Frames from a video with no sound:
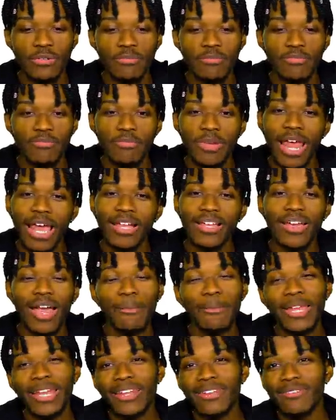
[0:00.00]
But I
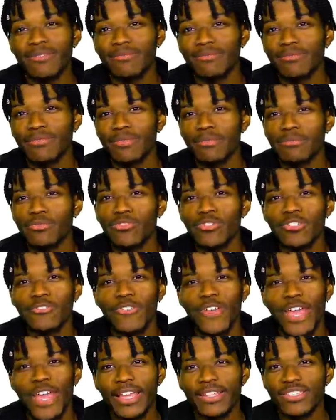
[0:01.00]
I mean, Bulls
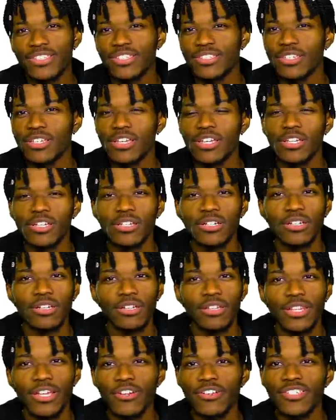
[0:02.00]
fans,
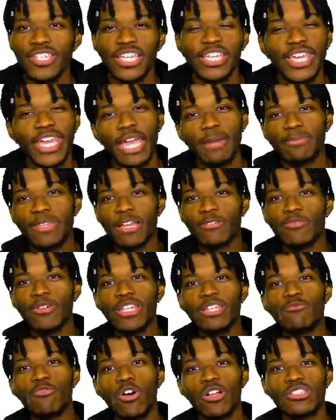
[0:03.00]
there is a camp that
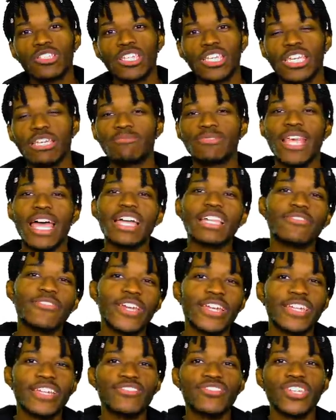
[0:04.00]
really wants to keep Zach
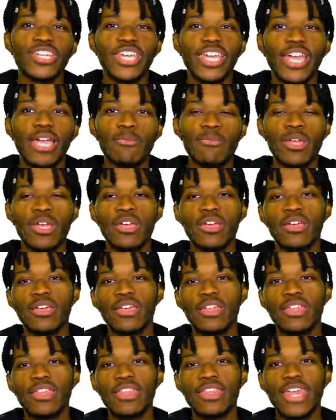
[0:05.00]
LaVine. There's a camp
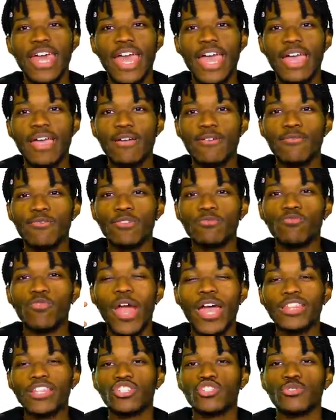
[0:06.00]
that would
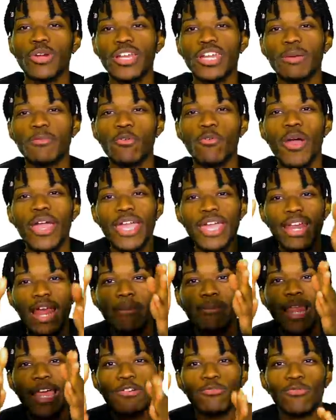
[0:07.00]
rather trade him away, and
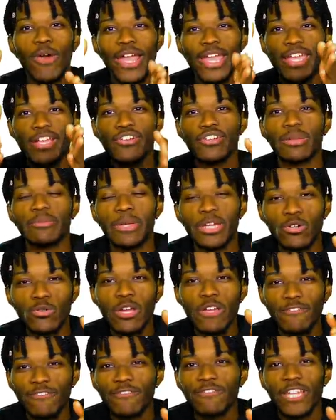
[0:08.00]
I'm like right here in the middle.
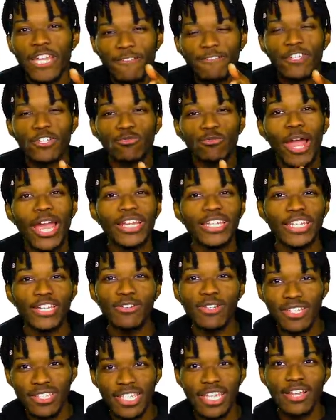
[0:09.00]
If if the right
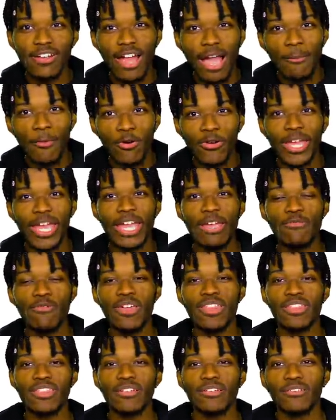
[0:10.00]
deal is there, I'm okay
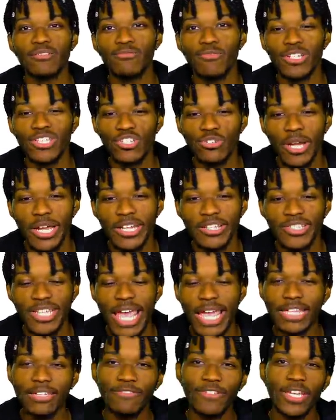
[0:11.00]
with with trading
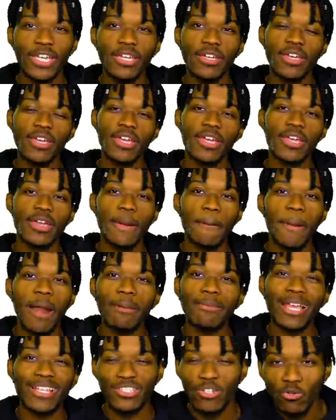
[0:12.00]
Zach LaVine, but
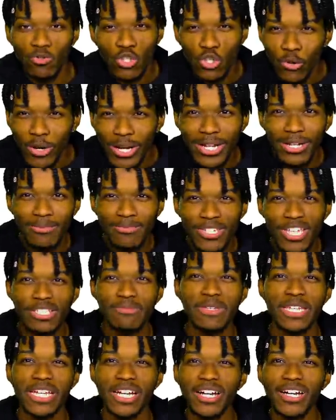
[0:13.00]
I'm not just gonna trade him
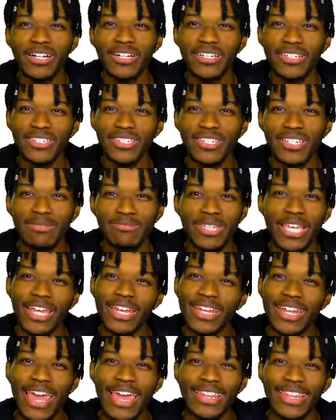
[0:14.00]
just because. You know what I'm
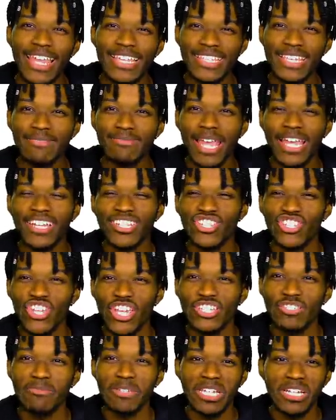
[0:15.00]
saying? And that that seems like a
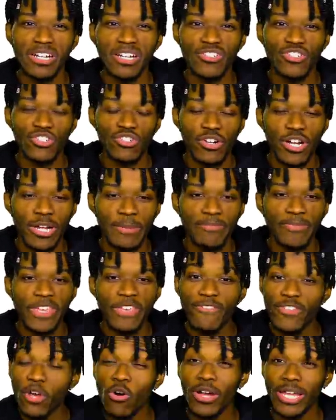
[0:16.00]
just because trade.
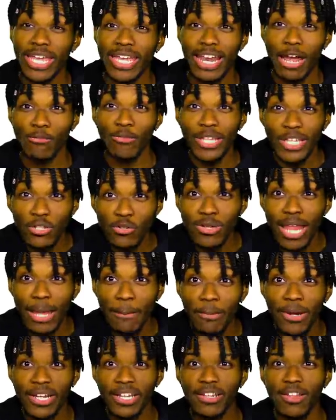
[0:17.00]
Even though again, I really do
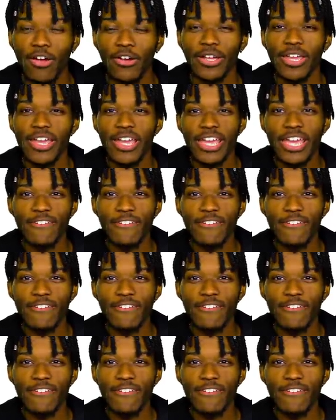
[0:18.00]
like Brandon Clarke.